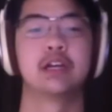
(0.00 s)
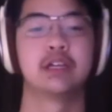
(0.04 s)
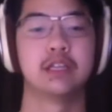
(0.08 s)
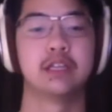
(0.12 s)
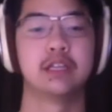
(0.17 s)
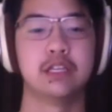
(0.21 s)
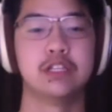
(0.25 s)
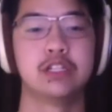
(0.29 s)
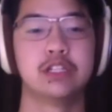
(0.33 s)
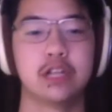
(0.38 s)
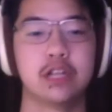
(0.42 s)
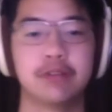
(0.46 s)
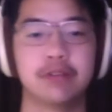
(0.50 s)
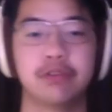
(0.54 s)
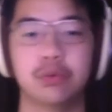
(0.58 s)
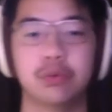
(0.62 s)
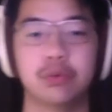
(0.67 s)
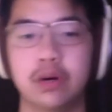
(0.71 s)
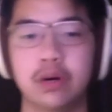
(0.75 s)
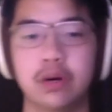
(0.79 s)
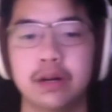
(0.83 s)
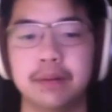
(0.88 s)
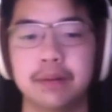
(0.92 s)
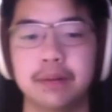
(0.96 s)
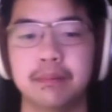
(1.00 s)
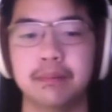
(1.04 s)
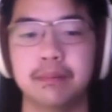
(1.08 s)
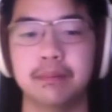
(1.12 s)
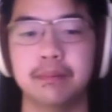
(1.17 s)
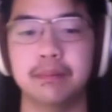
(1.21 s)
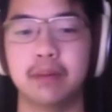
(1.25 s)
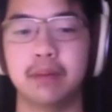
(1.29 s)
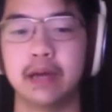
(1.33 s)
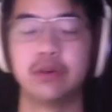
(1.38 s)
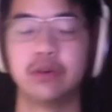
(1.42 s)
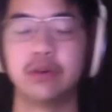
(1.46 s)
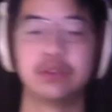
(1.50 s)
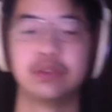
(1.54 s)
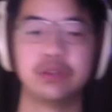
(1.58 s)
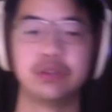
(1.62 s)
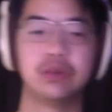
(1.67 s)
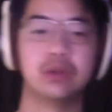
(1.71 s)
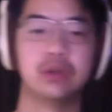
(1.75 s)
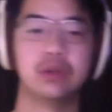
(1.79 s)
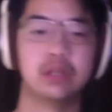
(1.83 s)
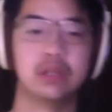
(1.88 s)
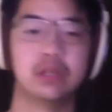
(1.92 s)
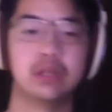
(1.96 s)
each and every one by going through a
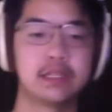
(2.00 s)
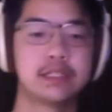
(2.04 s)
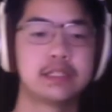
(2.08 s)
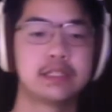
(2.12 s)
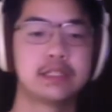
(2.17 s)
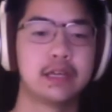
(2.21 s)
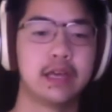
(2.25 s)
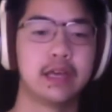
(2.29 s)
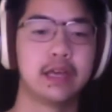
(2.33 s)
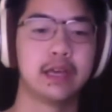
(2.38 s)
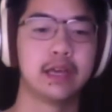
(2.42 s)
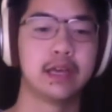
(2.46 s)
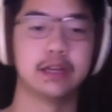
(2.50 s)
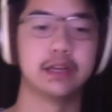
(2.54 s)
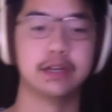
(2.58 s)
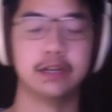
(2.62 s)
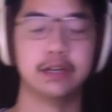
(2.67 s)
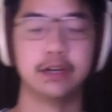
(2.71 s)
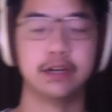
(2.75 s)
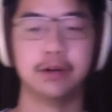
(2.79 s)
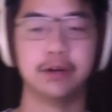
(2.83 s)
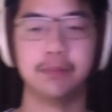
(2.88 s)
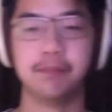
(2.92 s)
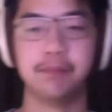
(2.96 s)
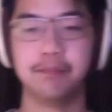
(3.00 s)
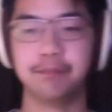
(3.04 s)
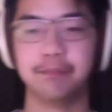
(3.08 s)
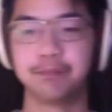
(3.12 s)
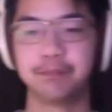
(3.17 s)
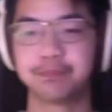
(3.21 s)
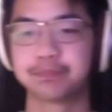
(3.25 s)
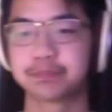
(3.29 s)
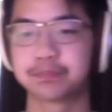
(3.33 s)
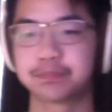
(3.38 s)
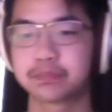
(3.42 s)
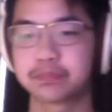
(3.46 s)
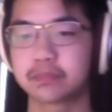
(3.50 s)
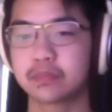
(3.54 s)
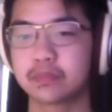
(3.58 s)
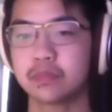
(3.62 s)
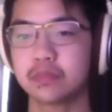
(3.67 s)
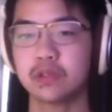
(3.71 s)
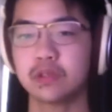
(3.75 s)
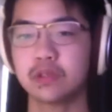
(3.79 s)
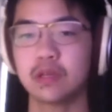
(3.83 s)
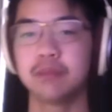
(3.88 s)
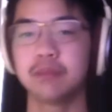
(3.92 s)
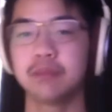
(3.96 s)
list and
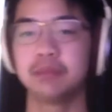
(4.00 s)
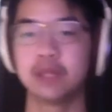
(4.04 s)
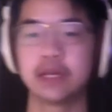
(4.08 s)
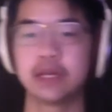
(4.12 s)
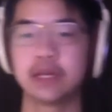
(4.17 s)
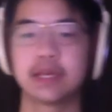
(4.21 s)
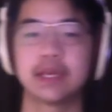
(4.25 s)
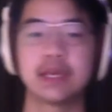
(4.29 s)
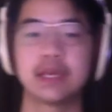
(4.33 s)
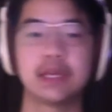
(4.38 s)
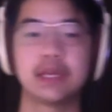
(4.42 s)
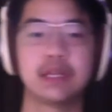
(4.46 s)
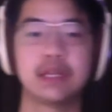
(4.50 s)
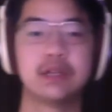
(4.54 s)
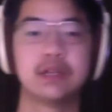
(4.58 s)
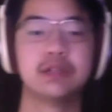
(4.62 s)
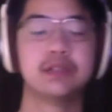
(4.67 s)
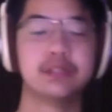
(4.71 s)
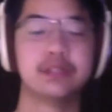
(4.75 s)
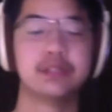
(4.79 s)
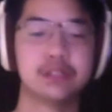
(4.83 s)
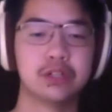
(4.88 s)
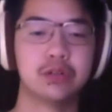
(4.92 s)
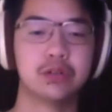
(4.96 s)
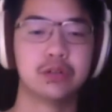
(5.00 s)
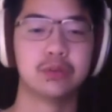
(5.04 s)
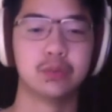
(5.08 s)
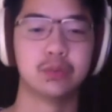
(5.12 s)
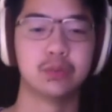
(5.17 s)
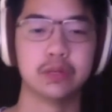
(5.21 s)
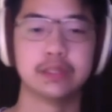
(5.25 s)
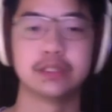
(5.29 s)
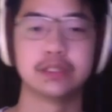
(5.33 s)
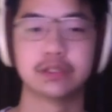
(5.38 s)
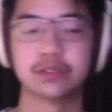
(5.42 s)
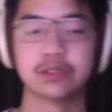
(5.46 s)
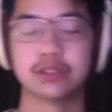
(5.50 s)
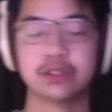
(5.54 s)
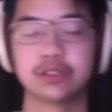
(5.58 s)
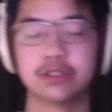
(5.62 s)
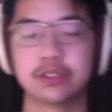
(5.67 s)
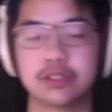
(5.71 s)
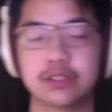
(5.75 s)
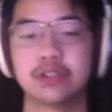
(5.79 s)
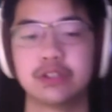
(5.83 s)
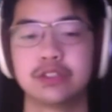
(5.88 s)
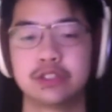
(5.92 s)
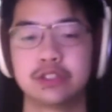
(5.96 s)
plugging in 0 1 0 0
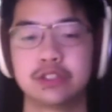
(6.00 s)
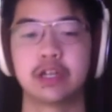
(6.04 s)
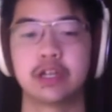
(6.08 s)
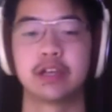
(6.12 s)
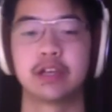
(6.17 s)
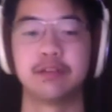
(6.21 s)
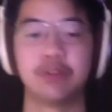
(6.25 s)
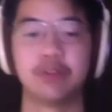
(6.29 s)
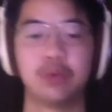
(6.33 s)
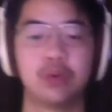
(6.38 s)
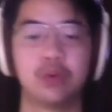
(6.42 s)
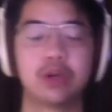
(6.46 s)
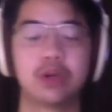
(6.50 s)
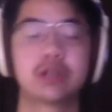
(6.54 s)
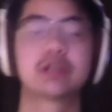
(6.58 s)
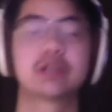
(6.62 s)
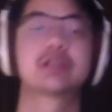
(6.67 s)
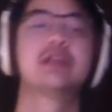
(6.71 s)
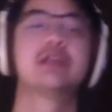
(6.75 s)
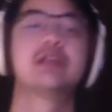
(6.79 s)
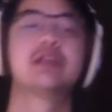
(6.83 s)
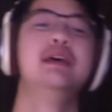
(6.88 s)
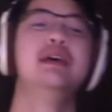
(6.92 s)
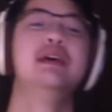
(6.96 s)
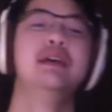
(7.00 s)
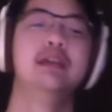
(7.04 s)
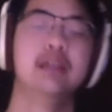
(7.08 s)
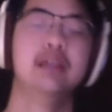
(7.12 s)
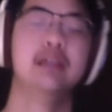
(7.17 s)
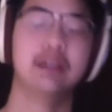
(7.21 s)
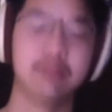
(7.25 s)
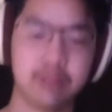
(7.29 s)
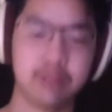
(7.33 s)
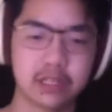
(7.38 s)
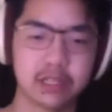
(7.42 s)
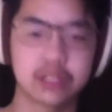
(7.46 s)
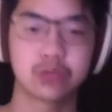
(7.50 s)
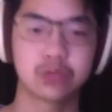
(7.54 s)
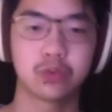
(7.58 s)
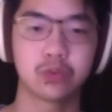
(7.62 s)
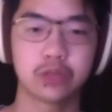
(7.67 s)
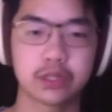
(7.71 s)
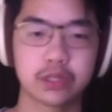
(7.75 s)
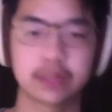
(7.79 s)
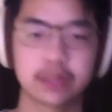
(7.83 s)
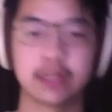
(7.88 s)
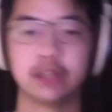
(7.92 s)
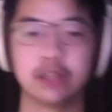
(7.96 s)
0, so checking the work. If it doesn't
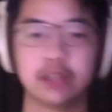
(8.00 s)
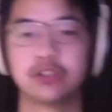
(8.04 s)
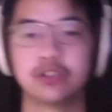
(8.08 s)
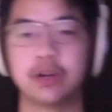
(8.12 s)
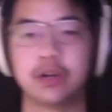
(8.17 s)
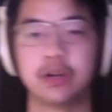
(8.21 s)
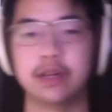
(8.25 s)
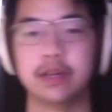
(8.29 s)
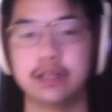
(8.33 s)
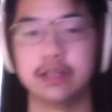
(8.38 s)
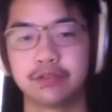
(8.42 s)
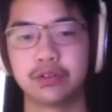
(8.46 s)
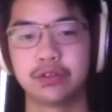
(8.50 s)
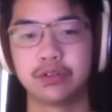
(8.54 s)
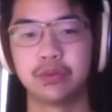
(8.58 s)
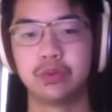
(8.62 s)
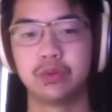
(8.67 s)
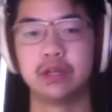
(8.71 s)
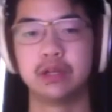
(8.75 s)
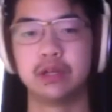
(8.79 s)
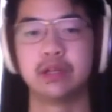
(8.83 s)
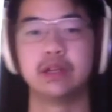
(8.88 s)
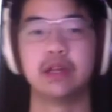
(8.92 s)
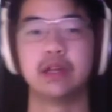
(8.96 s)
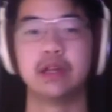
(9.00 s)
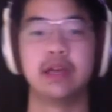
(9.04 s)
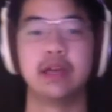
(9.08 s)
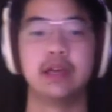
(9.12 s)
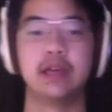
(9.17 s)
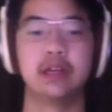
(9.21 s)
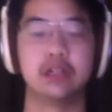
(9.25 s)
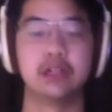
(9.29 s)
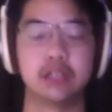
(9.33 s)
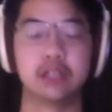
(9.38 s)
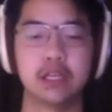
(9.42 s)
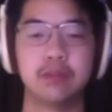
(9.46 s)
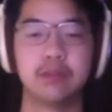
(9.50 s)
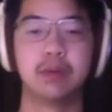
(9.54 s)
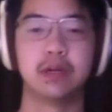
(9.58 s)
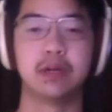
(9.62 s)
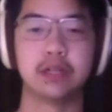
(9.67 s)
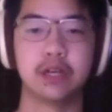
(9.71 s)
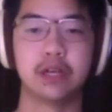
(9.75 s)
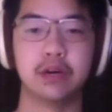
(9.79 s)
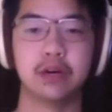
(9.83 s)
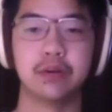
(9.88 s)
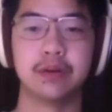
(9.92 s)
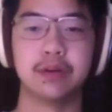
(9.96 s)
work, then I'll try a different one, and it'll keep on
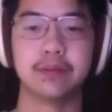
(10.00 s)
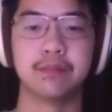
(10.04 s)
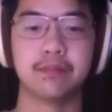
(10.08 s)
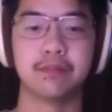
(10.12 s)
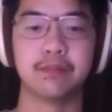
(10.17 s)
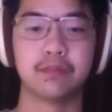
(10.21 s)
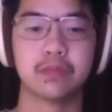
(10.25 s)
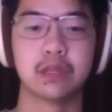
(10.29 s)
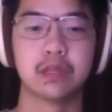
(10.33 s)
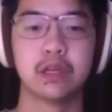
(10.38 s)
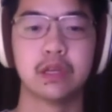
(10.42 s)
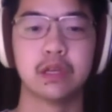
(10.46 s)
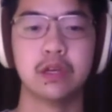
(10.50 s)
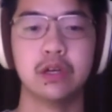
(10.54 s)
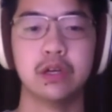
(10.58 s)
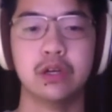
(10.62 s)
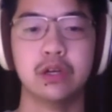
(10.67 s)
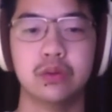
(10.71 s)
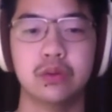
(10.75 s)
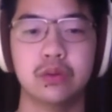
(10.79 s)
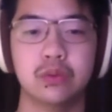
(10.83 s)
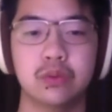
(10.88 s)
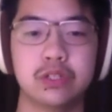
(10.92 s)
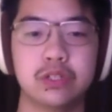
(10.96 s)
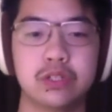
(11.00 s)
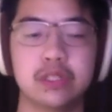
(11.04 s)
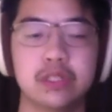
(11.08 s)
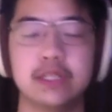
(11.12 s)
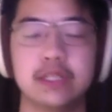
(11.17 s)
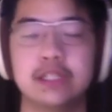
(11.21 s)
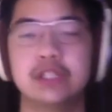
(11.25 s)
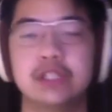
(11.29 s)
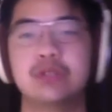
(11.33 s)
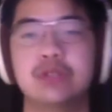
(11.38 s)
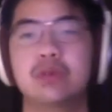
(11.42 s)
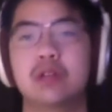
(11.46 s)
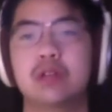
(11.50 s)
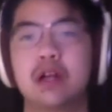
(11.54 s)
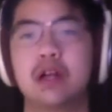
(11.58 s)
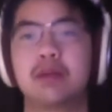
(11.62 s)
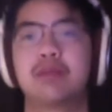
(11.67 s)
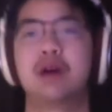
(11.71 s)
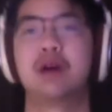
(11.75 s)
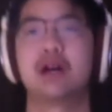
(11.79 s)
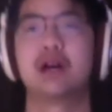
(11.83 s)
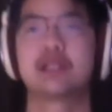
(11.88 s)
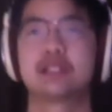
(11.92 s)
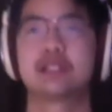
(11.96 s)
going, which leads to a lot of
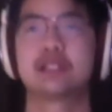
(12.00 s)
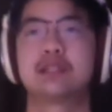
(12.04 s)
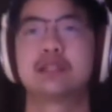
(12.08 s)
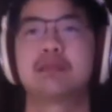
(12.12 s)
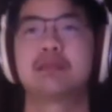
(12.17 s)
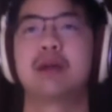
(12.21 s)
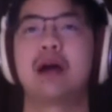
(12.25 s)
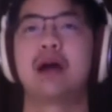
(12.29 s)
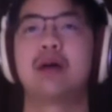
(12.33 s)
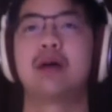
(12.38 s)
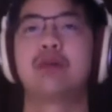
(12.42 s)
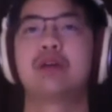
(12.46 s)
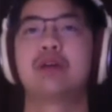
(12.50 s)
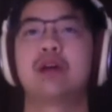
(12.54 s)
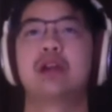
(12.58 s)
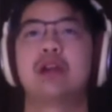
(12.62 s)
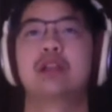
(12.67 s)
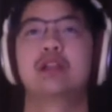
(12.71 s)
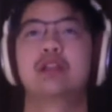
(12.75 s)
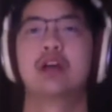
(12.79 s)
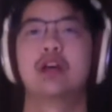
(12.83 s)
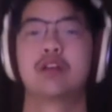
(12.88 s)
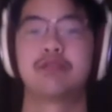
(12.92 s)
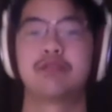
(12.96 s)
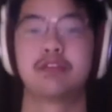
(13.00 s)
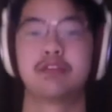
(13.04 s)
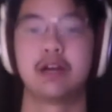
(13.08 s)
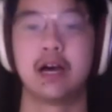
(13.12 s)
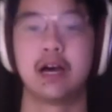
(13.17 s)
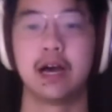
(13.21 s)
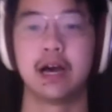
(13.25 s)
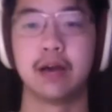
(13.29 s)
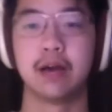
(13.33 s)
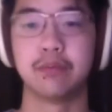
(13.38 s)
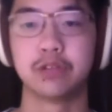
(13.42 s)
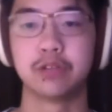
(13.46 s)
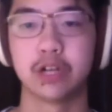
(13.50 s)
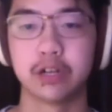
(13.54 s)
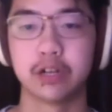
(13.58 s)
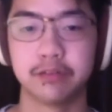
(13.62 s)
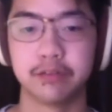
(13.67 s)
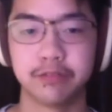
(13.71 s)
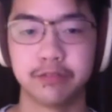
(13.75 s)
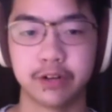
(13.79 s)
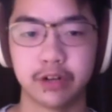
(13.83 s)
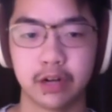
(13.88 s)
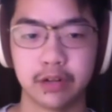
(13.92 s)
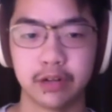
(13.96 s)
processing power and a lot of time trying to
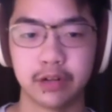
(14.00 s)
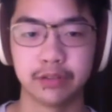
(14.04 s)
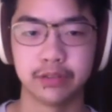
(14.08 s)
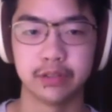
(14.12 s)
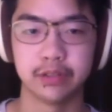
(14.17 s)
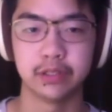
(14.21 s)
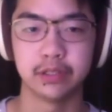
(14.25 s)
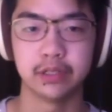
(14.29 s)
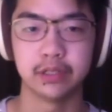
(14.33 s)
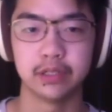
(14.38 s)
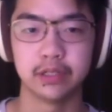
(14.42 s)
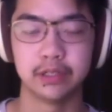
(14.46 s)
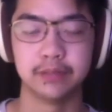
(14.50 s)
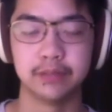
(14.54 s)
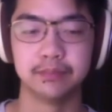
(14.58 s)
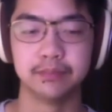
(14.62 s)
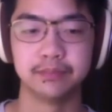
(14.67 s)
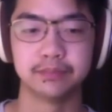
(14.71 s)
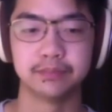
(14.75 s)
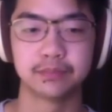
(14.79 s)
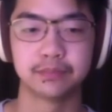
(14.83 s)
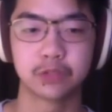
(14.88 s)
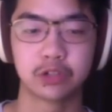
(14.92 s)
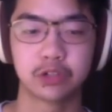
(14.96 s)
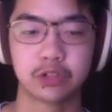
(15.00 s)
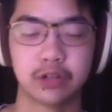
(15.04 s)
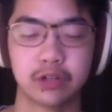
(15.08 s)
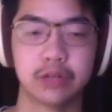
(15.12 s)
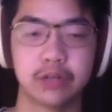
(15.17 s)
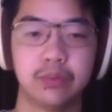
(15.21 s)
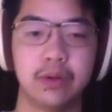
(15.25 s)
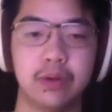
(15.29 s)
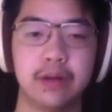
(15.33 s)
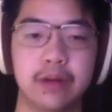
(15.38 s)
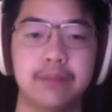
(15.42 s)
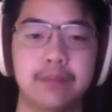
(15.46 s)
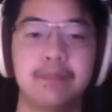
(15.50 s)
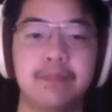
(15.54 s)
figure out the correct one.